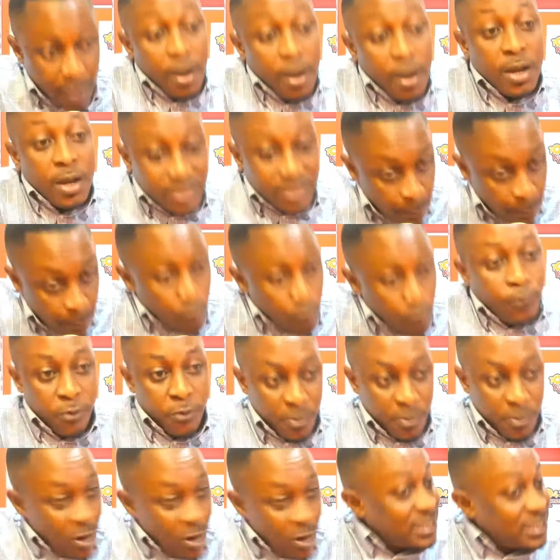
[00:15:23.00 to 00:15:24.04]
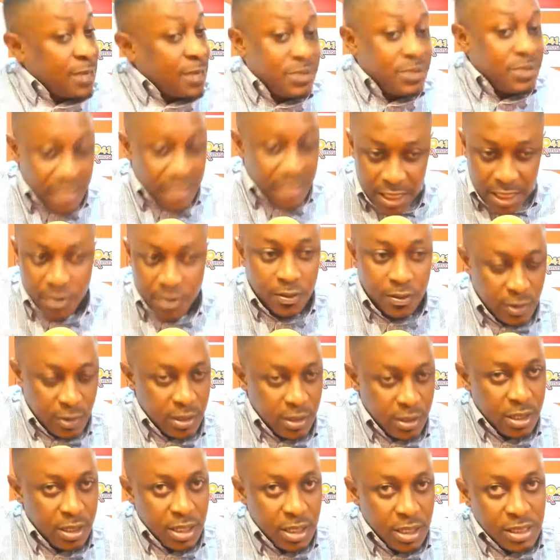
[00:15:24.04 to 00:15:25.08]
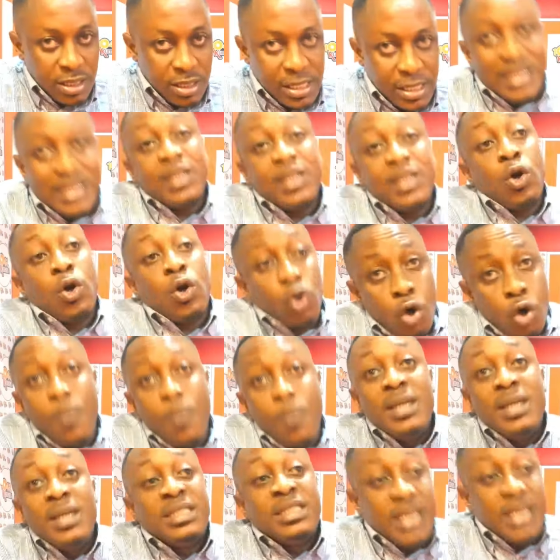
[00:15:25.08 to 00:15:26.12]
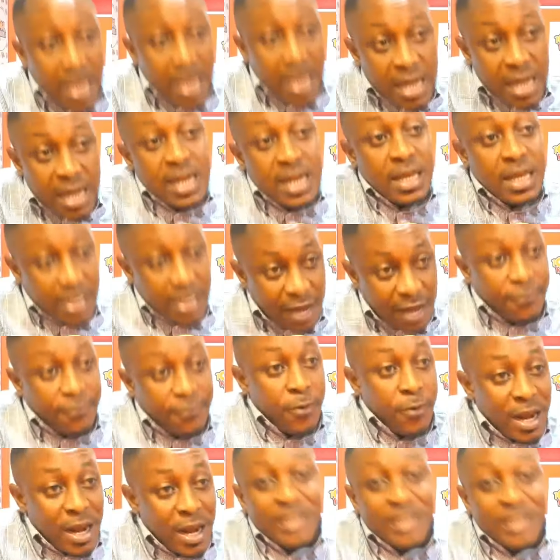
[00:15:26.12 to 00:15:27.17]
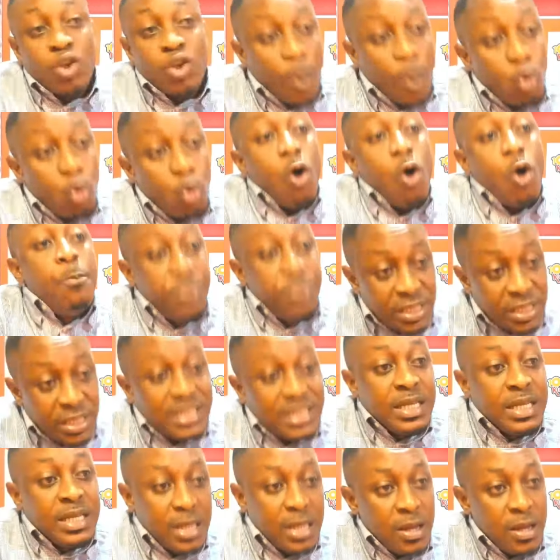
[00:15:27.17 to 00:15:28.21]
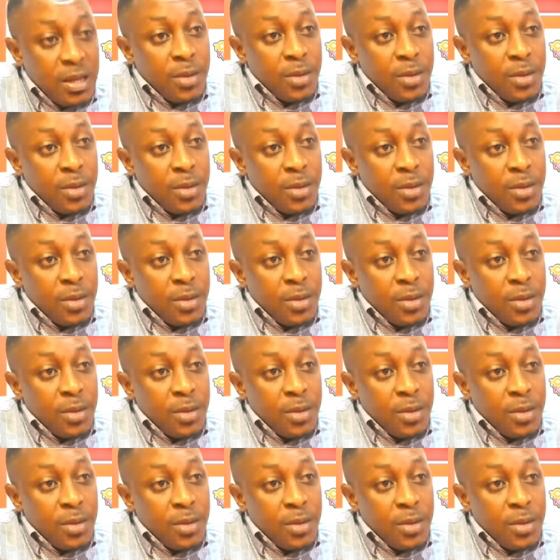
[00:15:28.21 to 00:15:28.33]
Simple from what I'm seeing, you know. So I think Doku bet the Ghana league now. Few and I saw we compete.